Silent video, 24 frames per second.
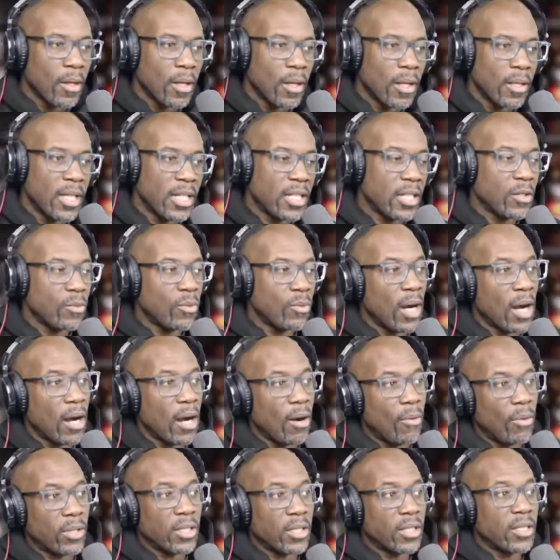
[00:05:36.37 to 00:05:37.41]
This is where I
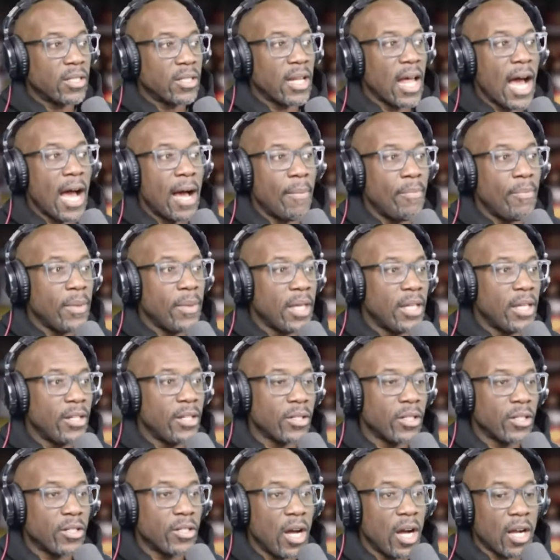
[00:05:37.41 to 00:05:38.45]
want to stop. He's going
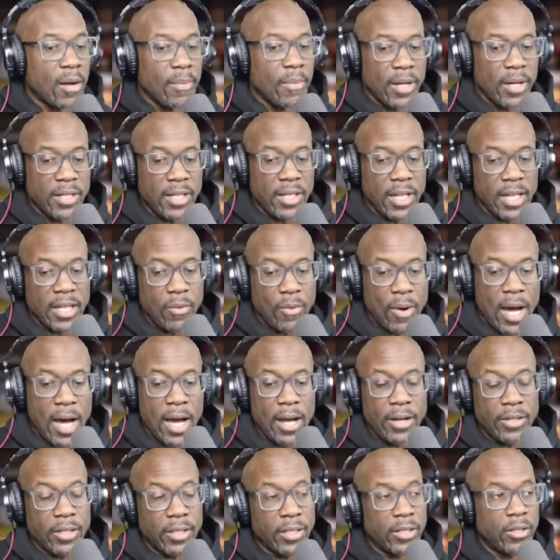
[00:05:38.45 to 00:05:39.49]
to talk about Daily Wire
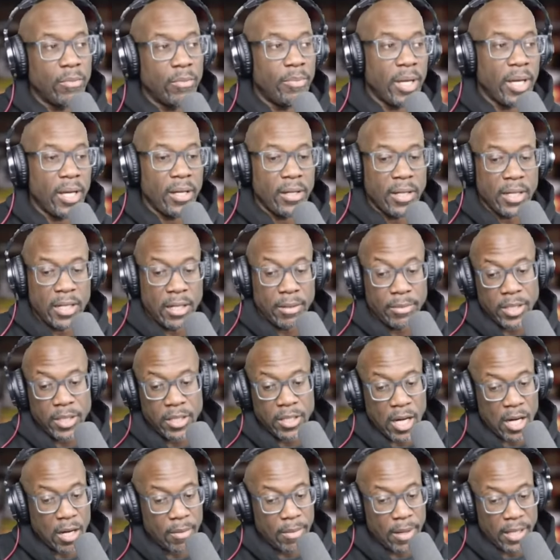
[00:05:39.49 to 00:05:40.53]
in a little bit, and I'm going to
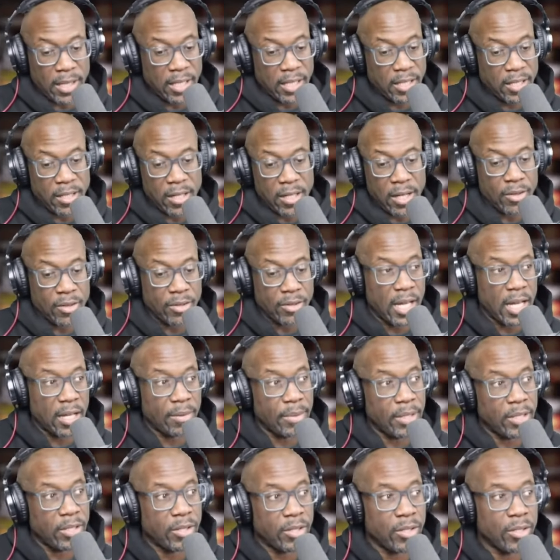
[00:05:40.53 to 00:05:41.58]
talk about this in other
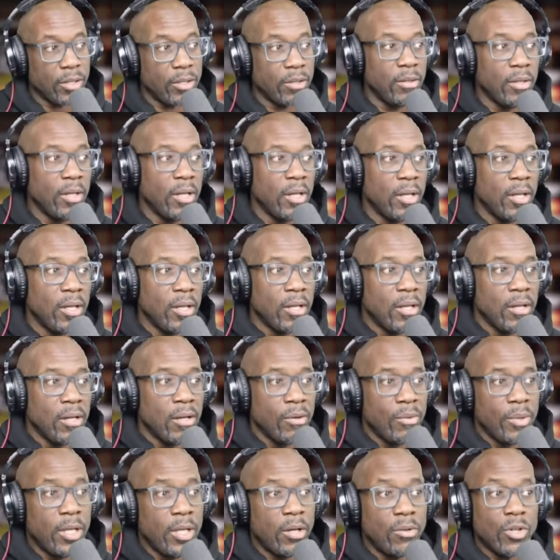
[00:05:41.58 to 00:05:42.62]
segments too.
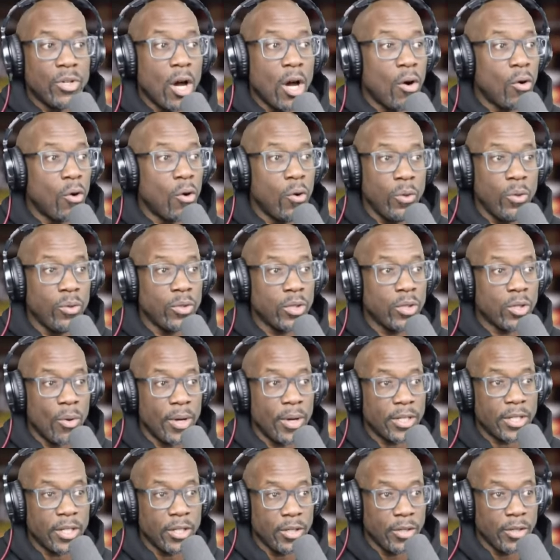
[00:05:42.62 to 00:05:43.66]
We don't know who's
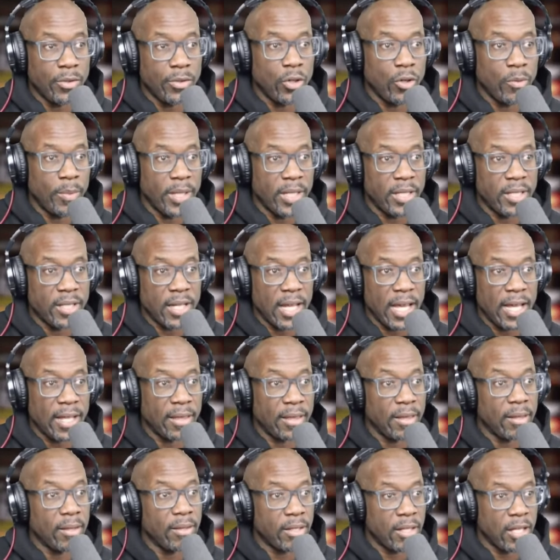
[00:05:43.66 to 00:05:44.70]
going to YouTube and
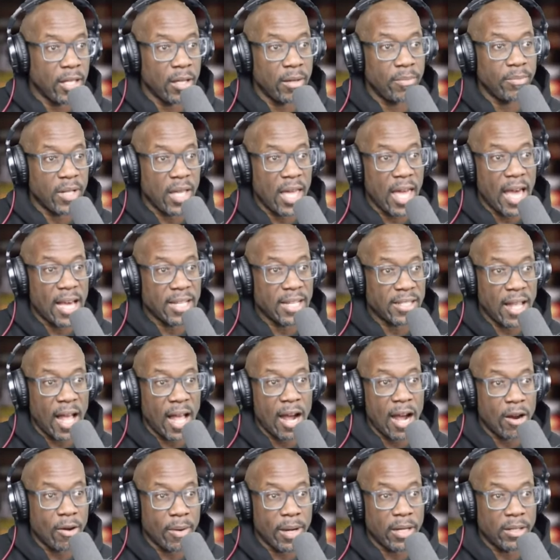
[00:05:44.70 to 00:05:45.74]
saying, Timcast
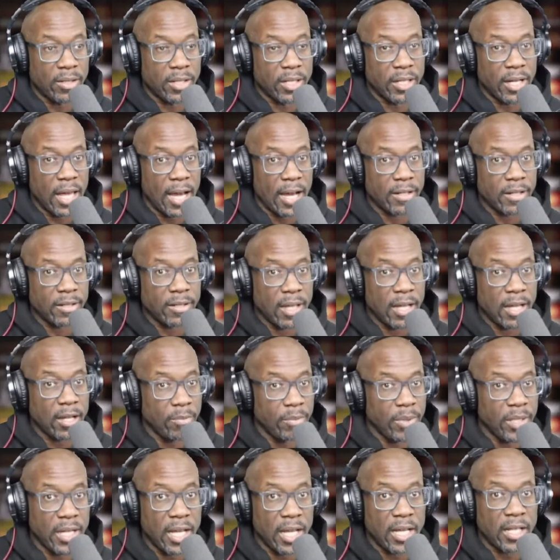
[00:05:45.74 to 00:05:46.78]
IRL did X. That could
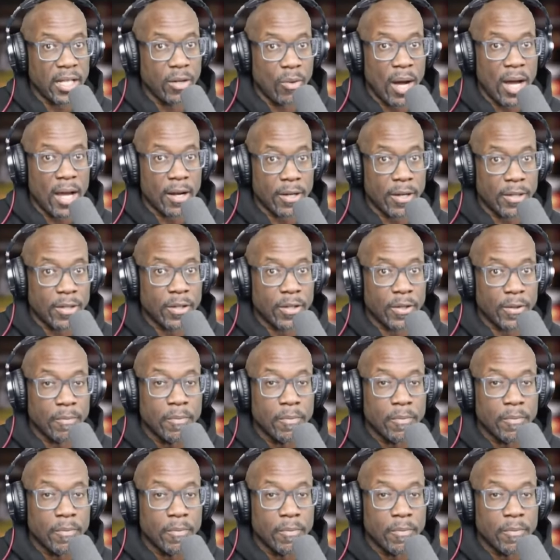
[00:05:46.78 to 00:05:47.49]
be Daily Wire too.